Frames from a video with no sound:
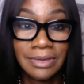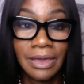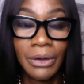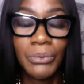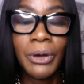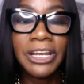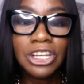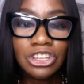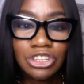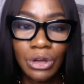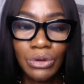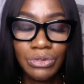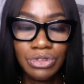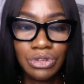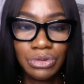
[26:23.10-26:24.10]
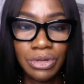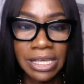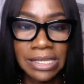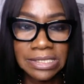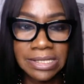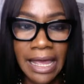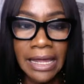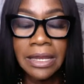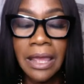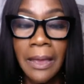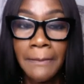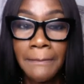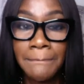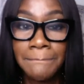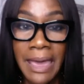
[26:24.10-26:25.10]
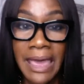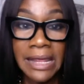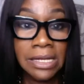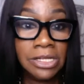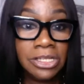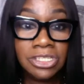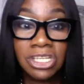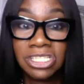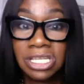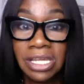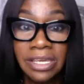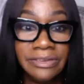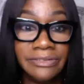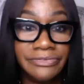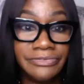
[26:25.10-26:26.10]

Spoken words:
What he showed you is that men just leave.